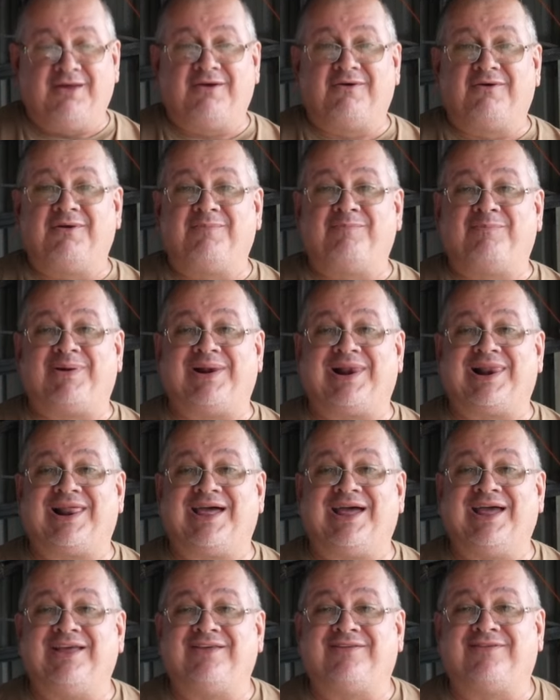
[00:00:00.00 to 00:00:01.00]

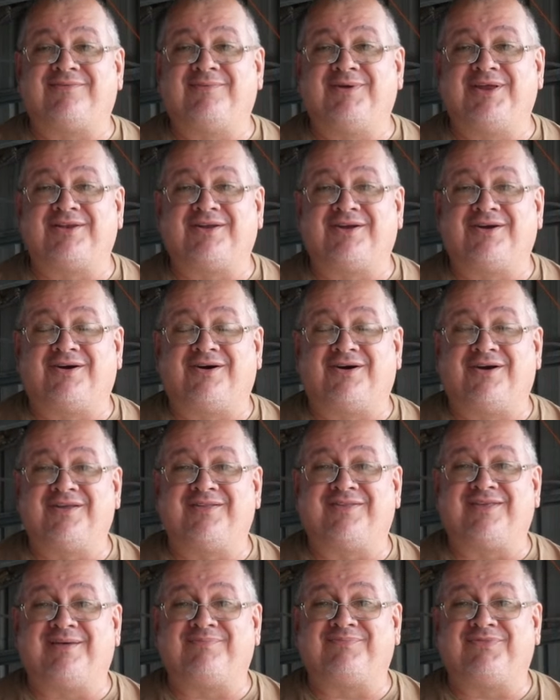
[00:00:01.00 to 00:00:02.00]
Replacement,
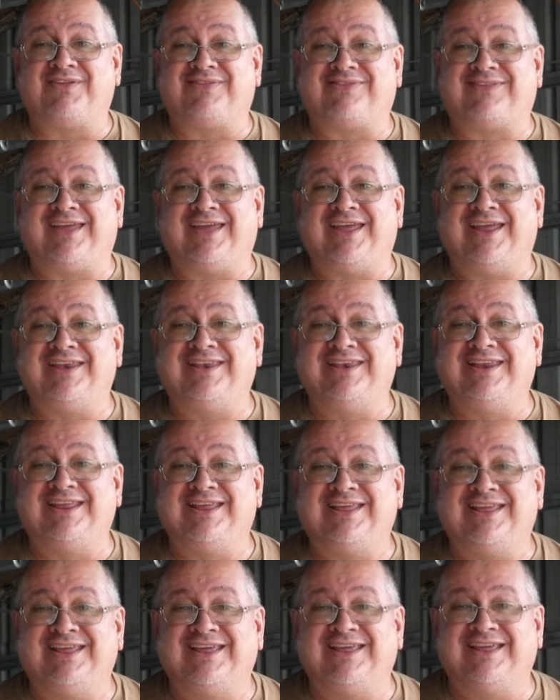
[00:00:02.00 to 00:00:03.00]
guys, up to 10
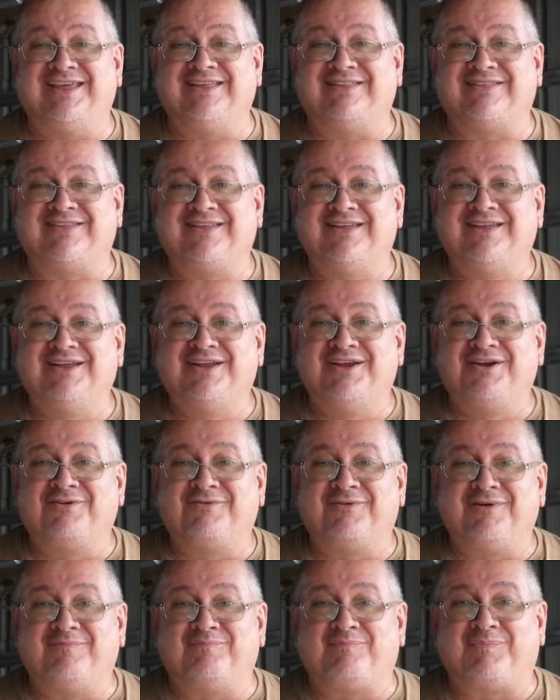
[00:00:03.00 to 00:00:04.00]
years.
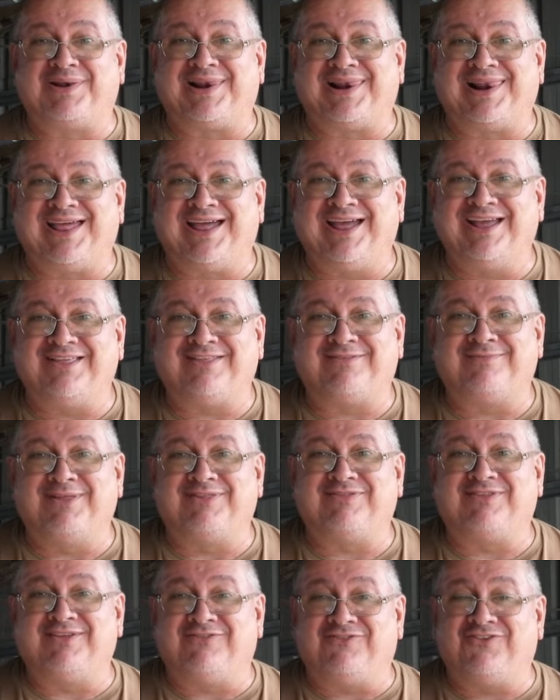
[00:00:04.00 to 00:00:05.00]

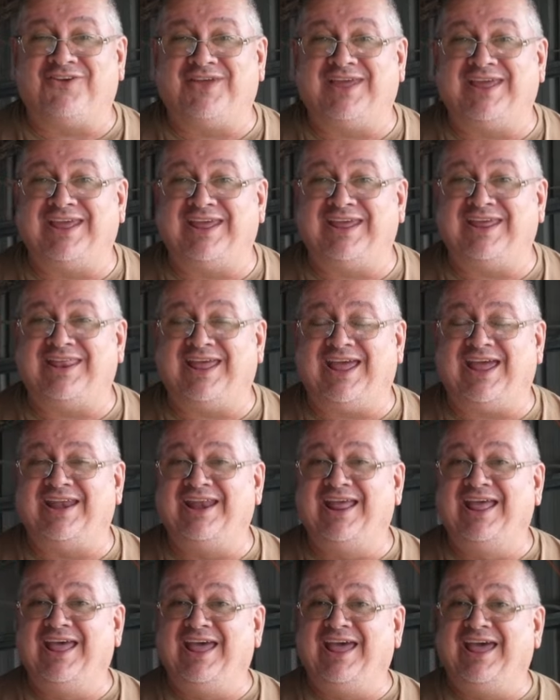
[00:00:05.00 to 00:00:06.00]
Replacement, did you hear
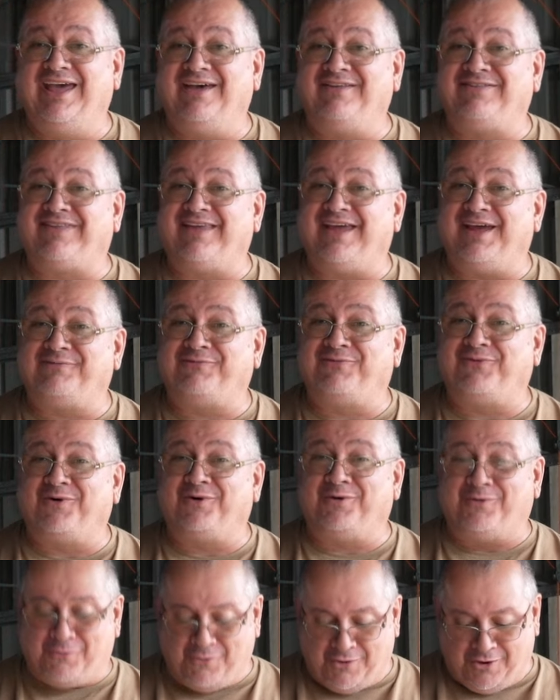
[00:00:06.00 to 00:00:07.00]
that? How's that
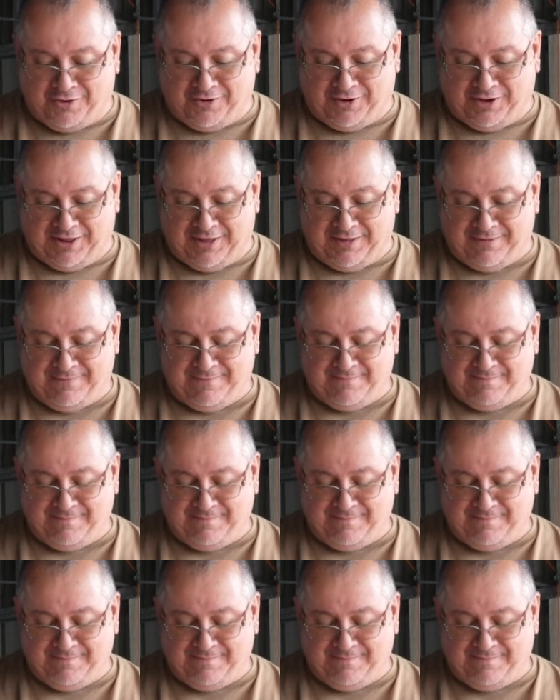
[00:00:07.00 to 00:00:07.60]
for a warranty?